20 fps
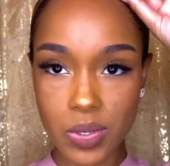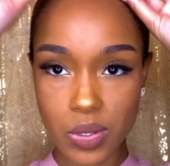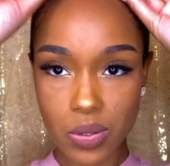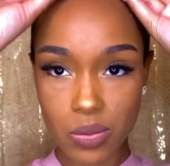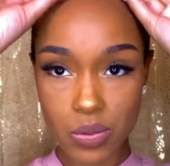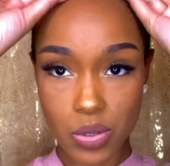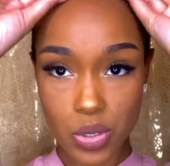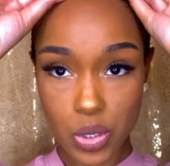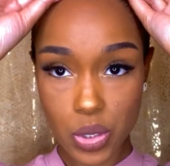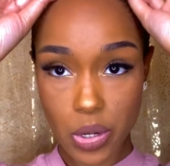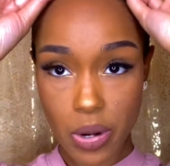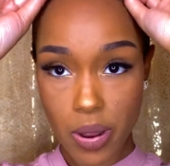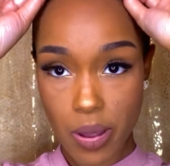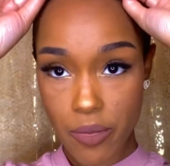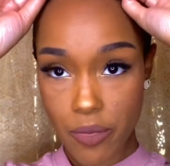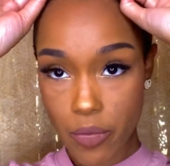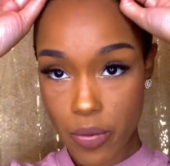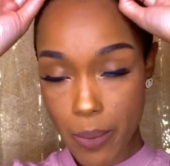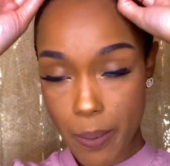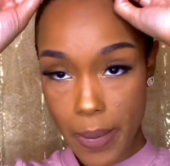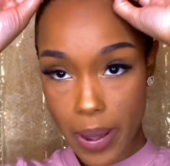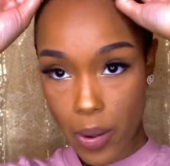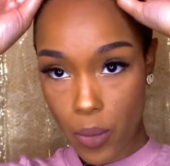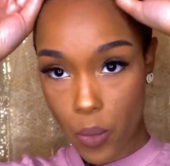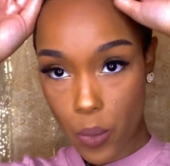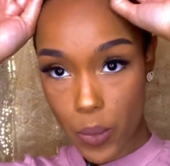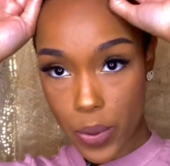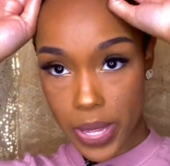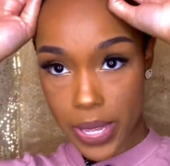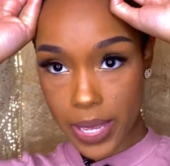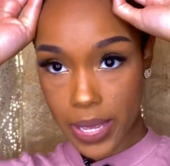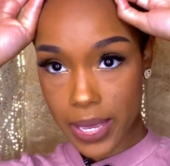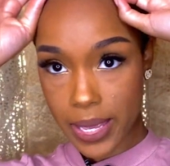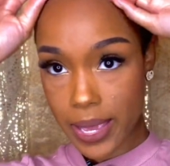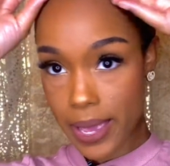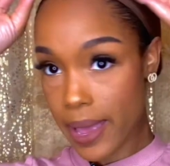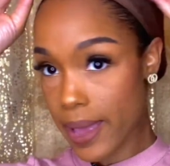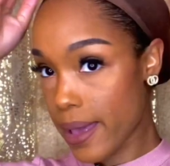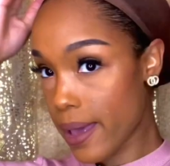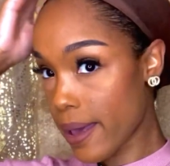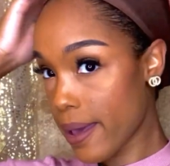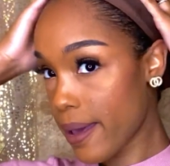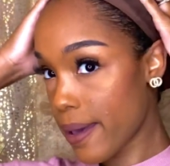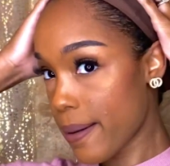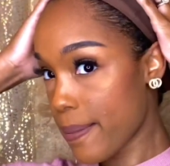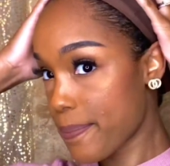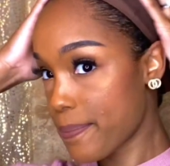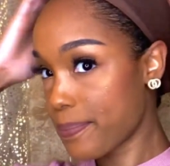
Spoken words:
I'm gonna start off with my wig cap.